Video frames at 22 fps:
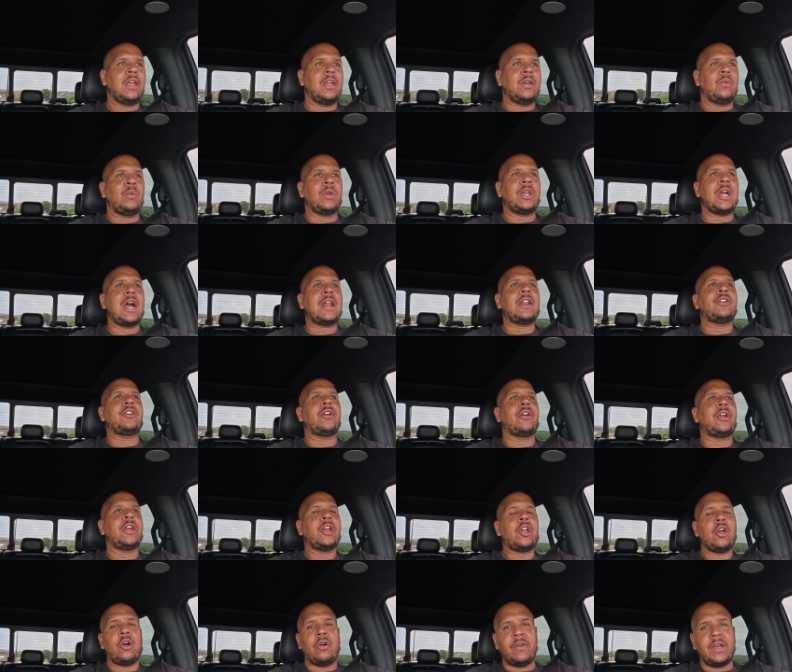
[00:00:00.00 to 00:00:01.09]
We got it during
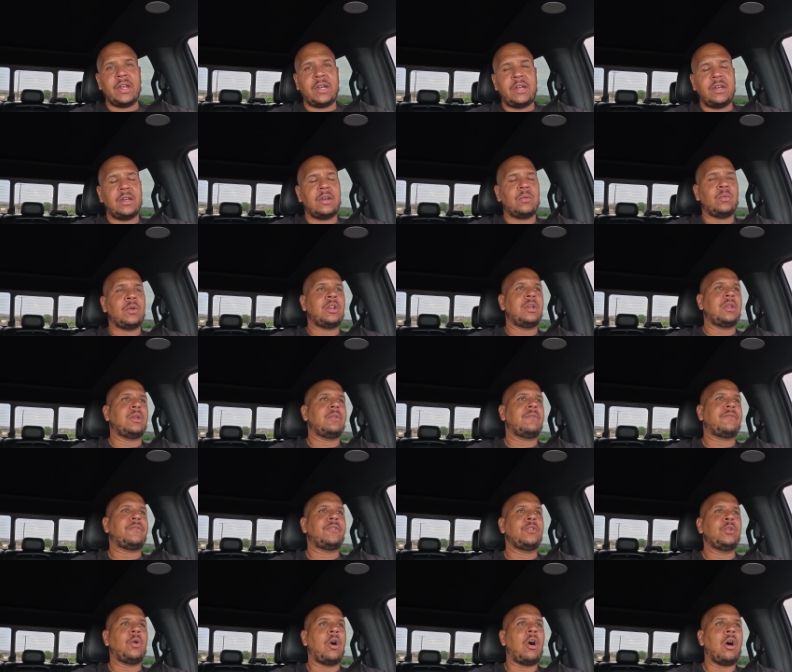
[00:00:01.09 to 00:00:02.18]
COVID. We
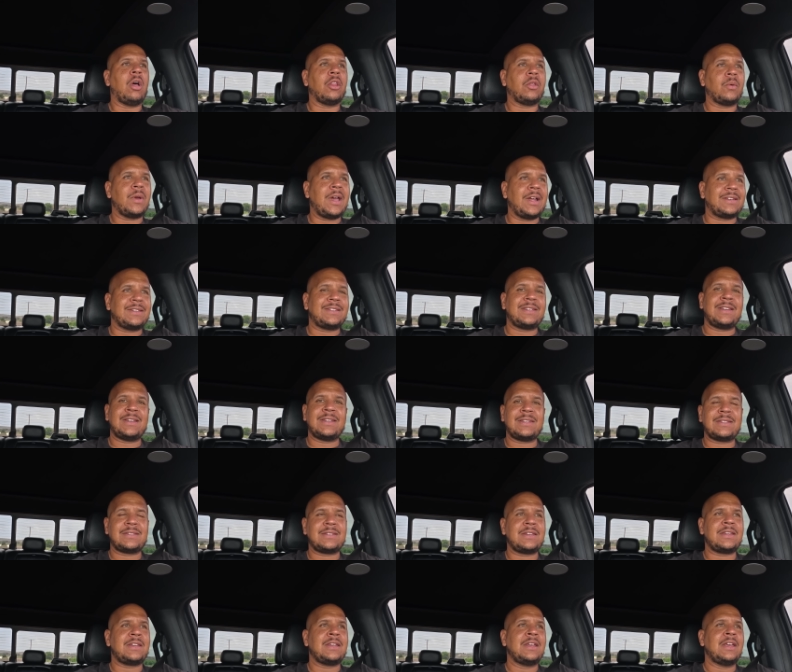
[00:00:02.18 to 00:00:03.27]
flew all the way out to
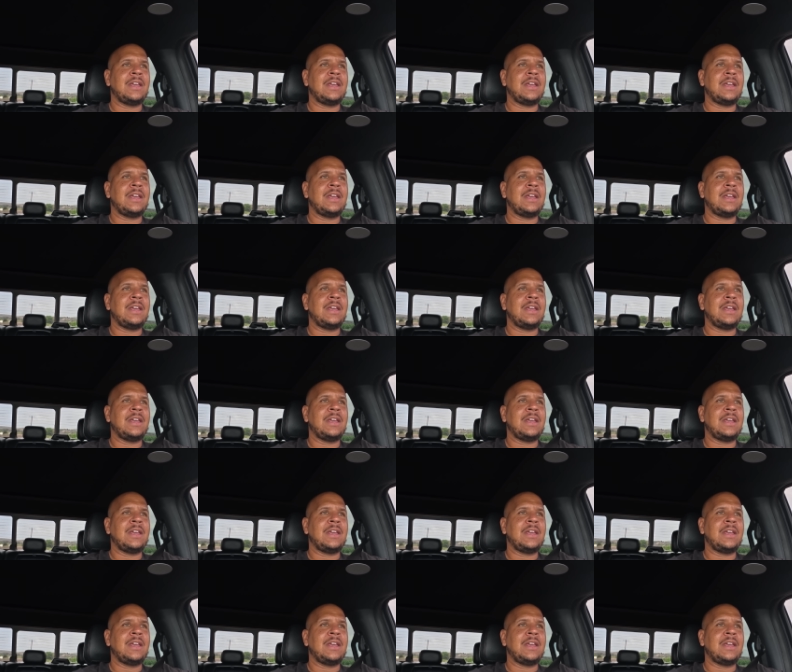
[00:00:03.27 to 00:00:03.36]
Tennessee.